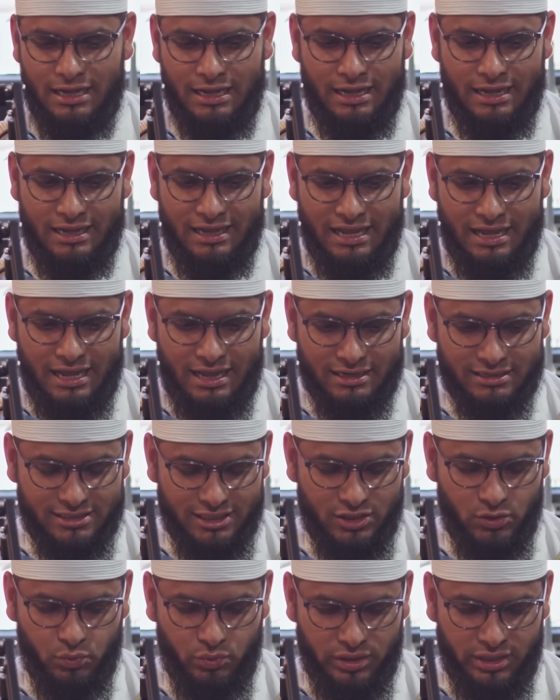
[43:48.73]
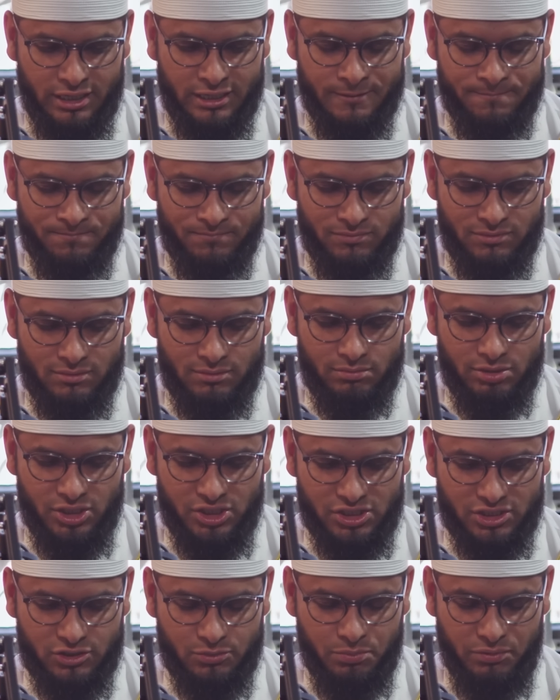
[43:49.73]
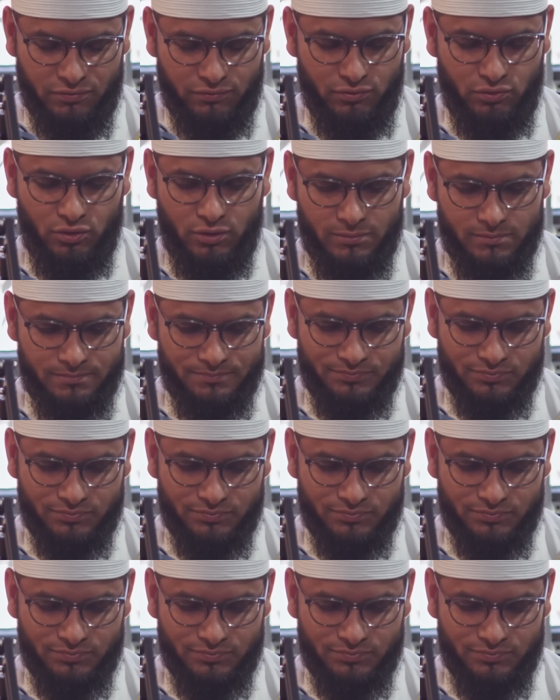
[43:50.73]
I did wear bishts before,